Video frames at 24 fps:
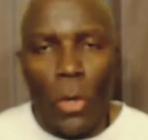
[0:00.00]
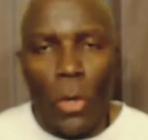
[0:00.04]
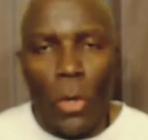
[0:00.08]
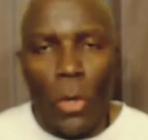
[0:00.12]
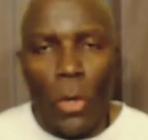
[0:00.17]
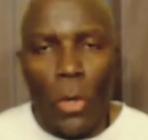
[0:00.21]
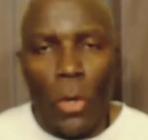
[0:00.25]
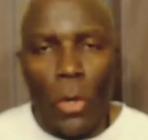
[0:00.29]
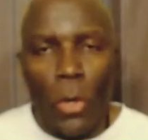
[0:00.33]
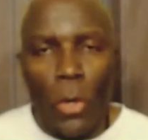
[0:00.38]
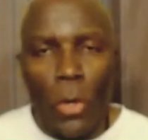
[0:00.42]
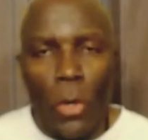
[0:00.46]

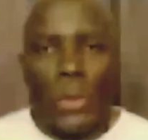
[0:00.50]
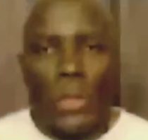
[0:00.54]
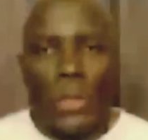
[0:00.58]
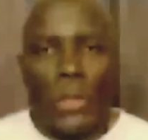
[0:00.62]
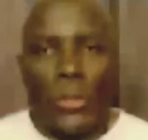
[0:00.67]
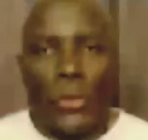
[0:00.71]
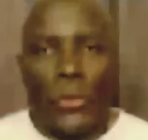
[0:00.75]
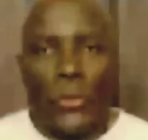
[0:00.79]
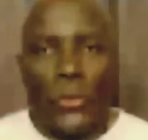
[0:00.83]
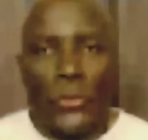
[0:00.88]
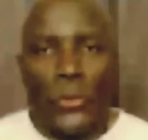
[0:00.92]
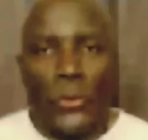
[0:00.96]
We
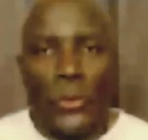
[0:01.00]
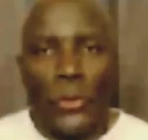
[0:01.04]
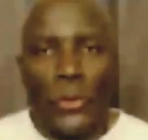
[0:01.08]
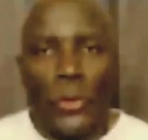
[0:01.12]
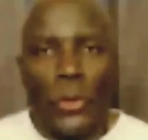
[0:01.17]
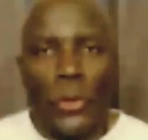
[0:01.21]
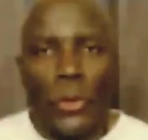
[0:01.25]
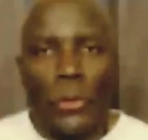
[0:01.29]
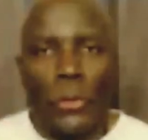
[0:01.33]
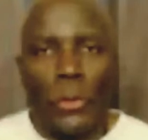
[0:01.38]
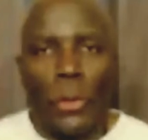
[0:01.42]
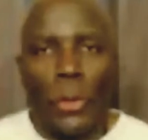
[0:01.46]
should be
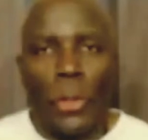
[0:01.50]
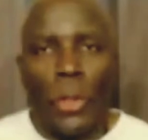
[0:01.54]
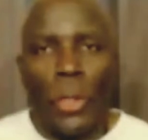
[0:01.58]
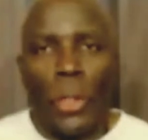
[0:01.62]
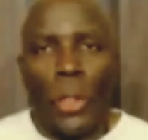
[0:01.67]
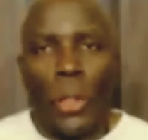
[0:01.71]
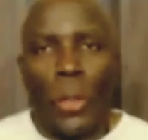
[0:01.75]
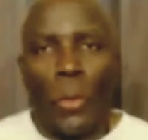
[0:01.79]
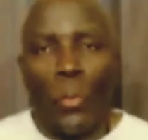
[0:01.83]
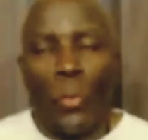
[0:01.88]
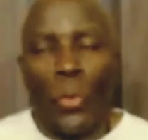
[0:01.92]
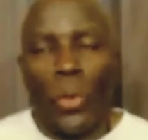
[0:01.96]
concerned
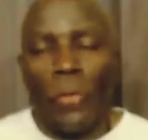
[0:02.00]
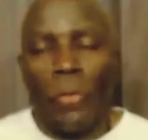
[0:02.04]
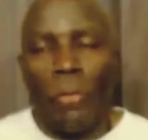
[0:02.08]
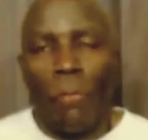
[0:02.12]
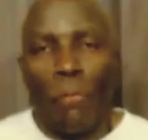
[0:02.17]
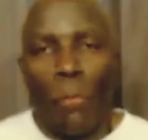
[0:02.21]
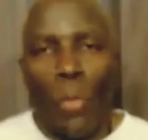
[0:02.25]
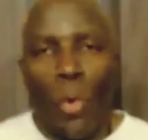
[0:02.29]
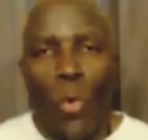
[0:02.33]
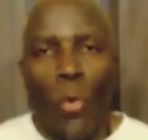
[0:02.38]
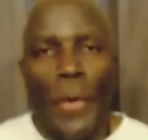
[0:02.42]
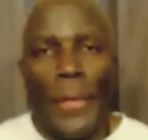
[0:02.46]

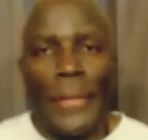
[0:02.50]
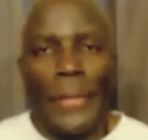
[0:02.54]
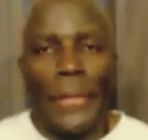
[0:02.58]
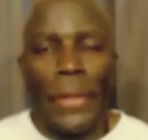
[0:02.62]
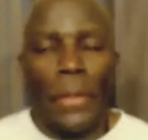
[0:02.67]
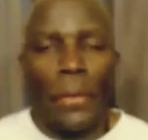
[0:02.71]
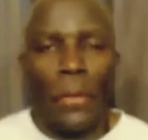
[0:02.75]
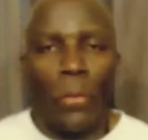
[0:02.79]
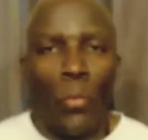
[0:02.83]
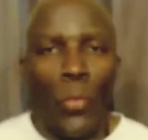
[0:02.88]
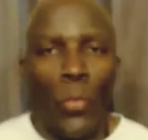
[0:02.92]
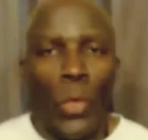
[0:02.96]
with more
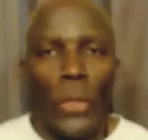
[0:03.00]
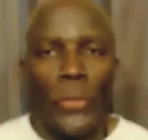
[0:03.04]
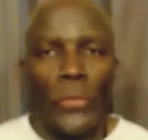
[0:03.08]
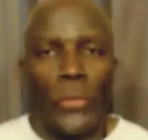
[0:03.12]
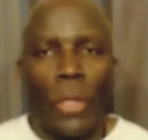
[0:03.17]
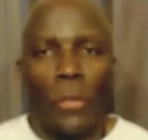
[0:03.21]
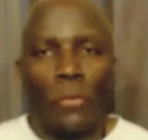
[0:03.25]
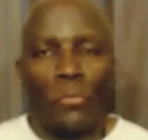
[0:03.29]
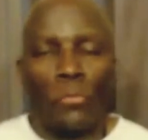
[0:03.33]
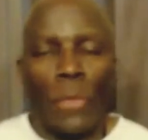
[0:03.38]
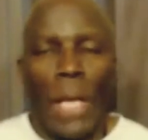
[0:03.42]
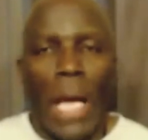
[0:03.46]
than
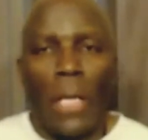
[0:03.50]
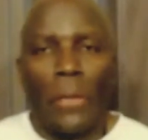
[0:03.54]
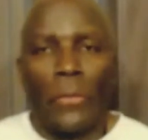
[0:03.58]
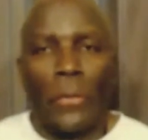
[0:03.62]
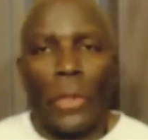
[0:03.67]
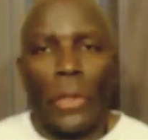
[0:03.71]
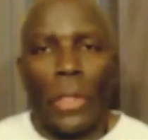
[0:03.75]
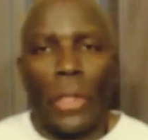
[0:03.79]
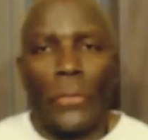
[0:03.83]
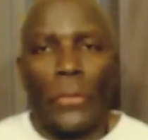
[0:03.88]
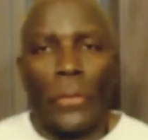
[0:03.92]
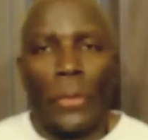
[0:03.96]
what's
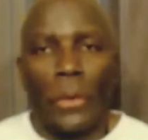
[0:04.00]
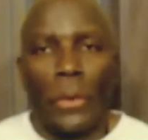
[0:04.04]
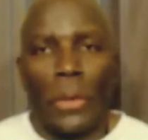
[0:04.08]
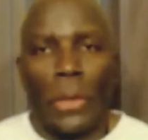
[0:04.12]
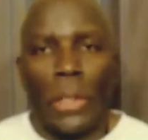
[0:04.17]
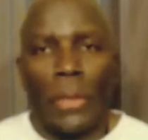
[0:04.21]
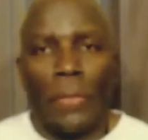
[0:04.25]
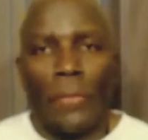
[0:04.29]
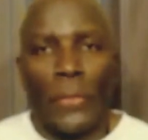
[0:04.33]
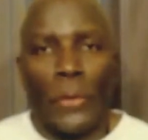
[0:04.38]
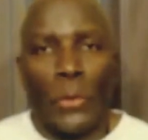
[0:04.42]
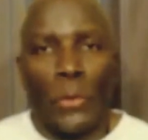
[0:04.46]
around us.
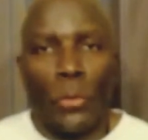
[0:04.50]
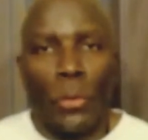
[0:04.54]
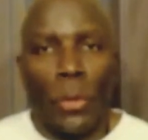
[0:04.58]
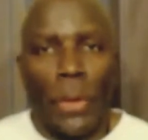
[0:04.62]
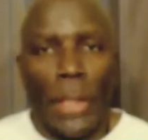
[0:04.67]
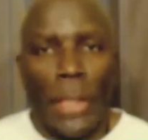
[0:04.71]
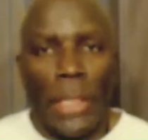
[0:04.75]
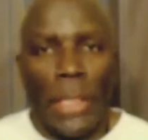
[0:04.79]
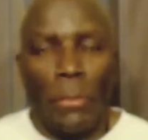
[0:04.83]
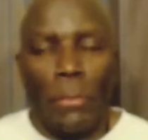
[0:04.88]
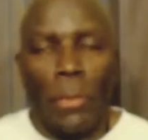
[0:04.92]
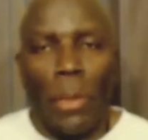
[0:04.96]
If
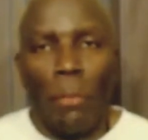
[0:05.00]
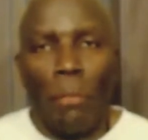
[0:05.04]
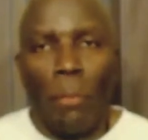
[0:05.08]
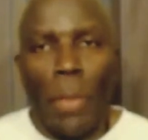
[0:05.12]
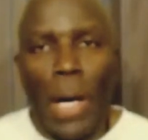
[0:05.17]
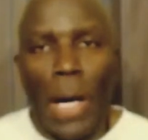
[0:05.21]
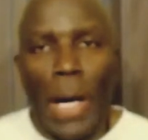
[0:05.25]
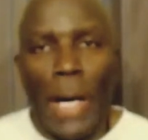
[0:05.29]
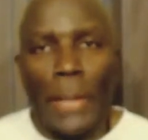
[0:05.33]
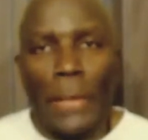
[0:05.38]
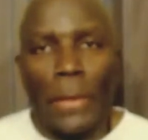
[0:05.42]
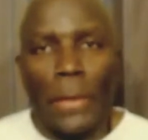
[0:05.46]
you are
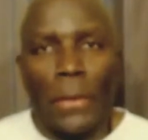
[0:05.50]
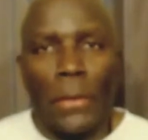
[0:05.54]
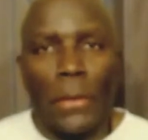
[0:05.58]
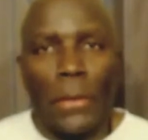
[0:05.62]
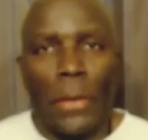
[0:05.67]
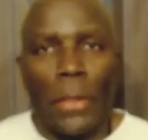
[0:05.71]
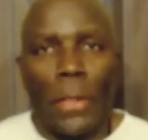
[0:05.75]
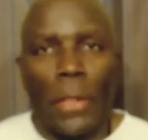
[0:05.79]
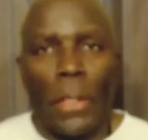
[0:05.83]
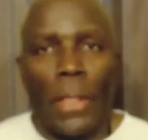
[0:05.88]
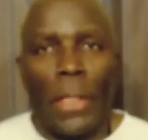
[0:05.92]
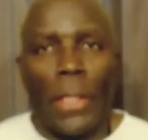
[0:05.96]
able-bodied
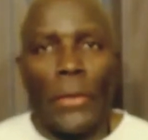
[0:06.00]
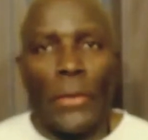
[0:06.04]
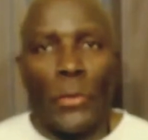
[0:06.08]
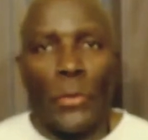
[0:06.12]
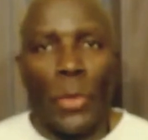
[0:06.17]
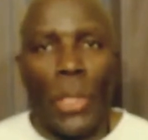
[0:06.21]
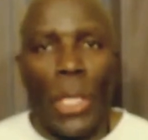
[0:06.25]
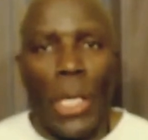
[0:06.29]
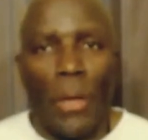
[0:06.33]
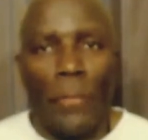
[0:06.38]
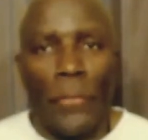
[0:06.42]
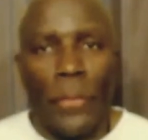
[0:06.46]
and
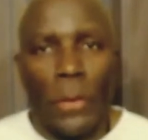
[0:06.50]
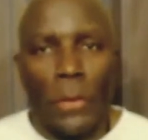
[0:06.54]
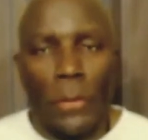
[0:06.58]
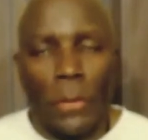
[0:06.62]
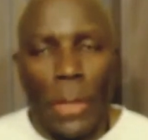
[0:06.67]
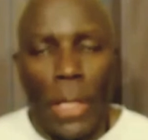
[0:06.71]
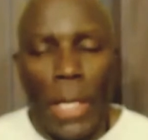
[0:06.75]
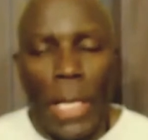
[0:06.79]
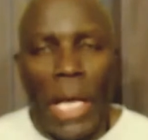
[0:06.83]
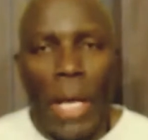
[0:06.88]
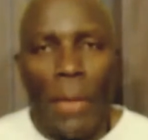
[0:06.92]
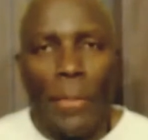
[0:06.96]
you have the
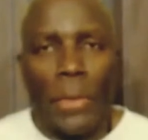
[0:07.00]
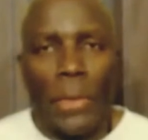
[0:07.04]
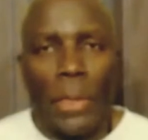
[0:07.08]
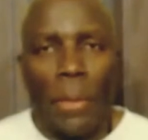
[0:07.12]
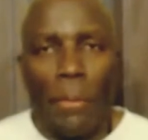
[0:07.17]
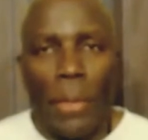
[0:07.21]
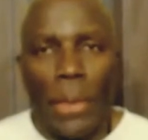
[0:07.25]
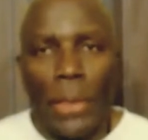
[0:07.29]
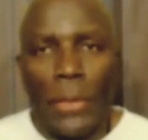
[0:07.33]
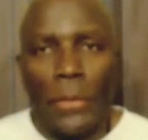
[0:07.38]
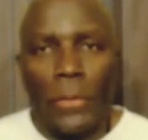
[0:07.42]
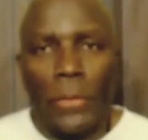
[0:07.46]
time and
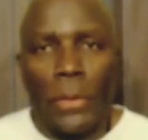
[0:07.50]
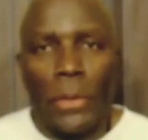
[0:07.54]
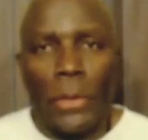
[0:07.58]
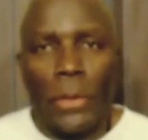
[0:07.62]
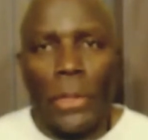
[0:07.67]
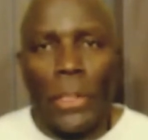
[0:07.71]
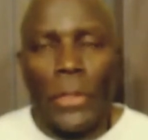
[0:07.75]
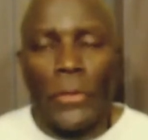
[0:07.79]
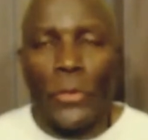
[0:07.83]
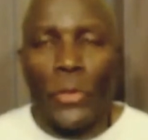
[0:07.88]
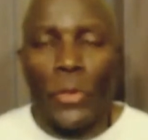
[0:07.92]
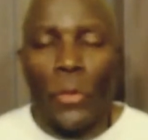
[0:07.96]

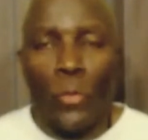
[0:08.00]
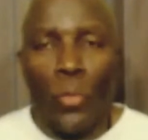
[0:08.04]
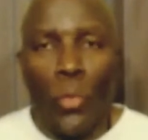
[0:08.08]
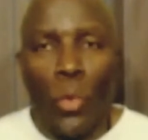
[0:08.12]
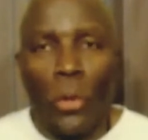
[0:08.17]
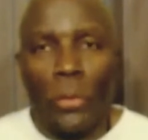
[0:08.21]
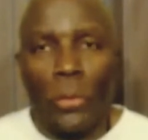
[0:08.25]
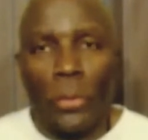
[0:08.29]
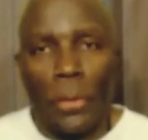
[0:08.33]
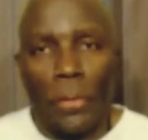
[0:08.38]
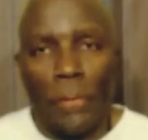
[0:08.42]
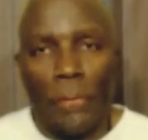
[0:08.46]
ability and you
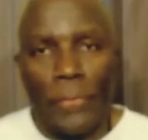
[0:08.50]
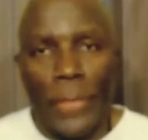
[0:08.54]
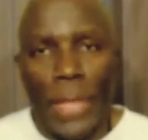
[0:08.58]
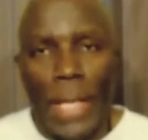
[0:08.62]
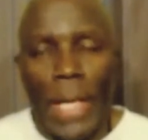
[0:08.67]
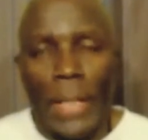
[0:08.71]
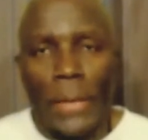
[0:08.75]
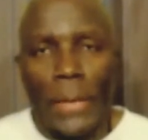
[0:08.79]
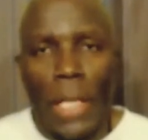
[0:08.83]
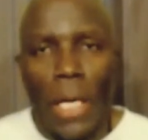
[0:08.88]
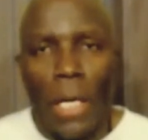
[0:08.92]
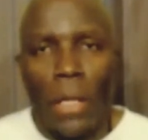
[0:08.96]
want to
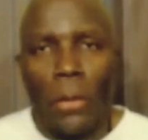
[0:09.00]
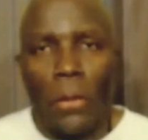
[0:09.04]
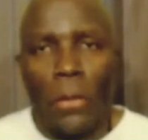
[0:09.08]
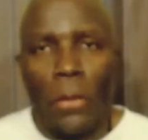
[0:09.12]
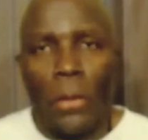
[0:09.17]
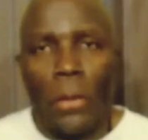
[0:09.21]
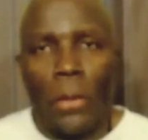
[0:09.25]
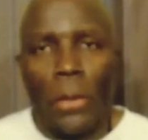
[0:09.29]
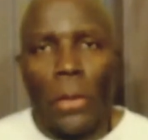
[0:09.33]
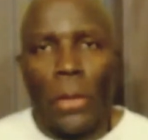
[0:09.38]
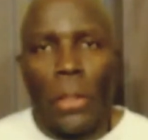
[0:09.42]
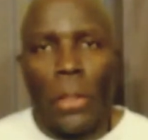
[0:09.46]
find
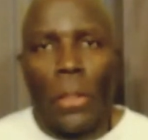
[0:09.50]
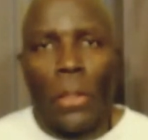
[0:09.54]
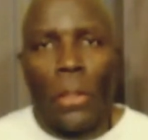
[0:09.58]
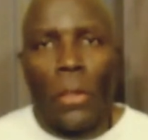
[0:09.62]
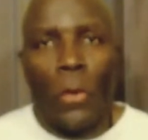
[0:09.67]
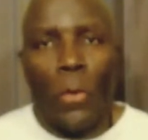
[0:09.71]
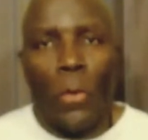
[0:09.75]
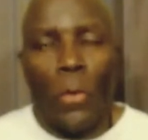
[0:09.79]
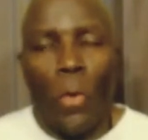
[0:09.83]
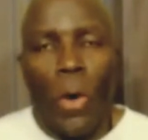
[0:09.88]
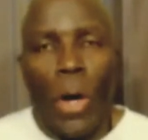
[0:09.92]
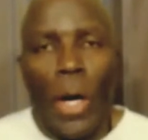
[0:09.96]
out
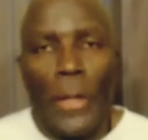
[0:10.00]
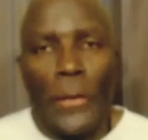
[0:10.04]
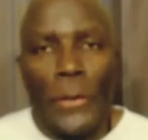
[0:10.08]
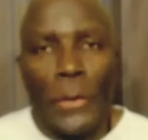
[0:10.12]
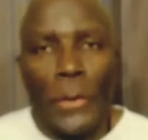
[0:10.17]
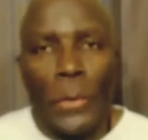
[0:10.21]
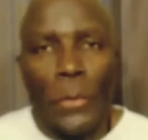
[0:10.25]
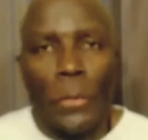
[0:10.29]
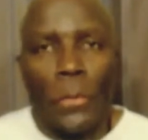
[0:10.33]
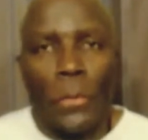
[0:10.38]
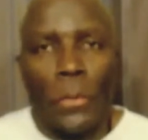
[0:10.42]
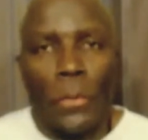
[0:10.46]
who are
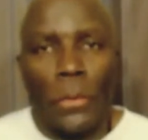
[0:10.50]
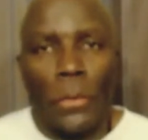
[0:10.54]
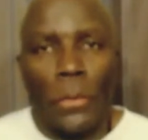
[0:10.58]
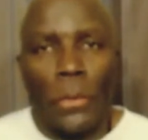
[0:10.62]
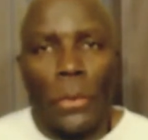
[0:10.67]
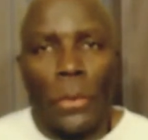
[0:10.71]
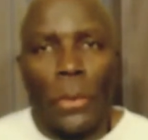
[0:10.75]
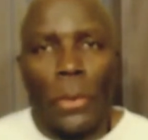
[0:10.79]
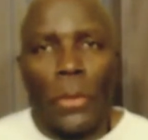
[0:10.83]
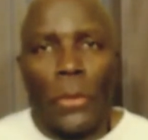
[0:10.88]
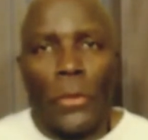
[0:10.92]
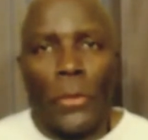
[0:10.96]
you,
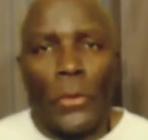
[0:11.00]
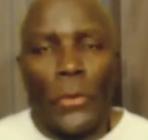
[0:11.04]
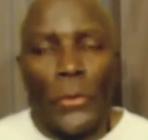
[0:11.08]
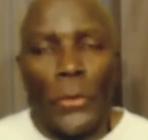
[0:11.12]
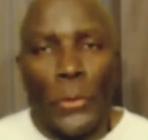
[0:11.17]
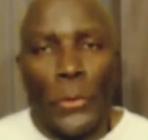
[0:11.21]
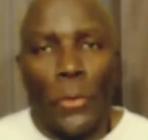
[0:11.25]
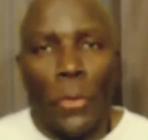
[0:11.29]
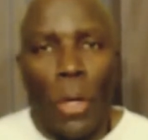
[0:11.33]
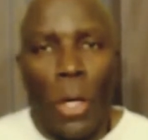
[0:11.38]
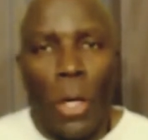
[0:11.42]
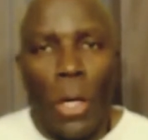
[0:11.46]

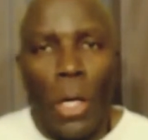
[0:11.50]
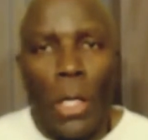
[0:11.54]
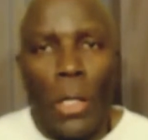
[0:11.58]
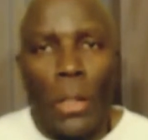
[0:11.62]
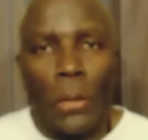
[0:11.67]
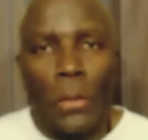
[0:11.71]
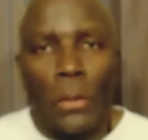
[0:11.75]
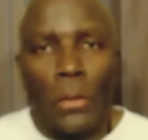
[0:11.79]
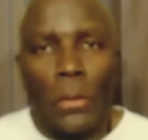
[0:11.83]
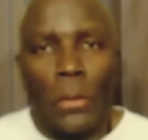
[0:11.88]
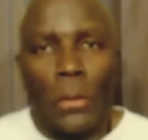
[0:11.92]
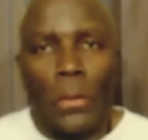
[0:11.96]
you
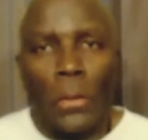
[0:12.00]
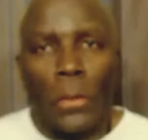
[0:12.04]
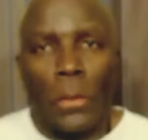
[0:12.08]
are